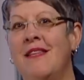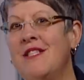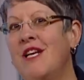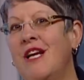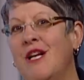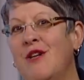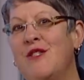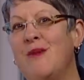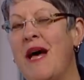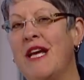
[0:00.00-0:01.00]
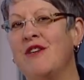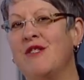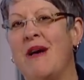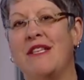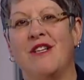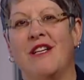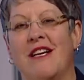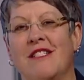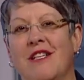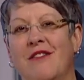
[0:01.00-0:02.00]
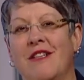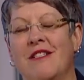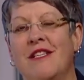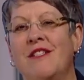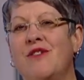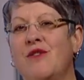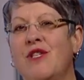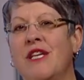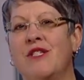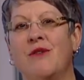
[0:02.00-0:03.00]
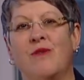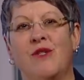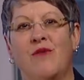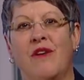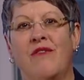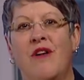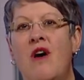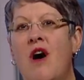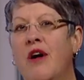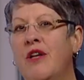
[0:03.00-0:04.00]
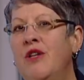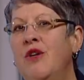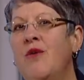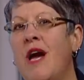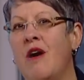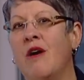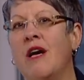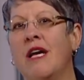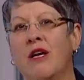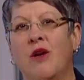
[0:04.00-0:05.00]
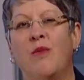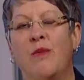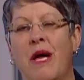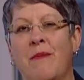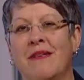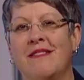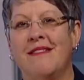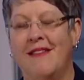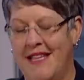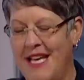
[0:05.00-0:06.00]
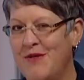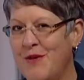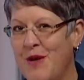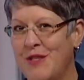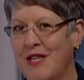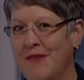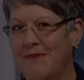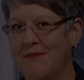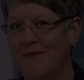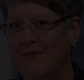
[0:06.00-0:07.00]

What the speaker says: This concludes the Banker's Masterclass series in association with Swift on a new era in global payments. Thanks for watching.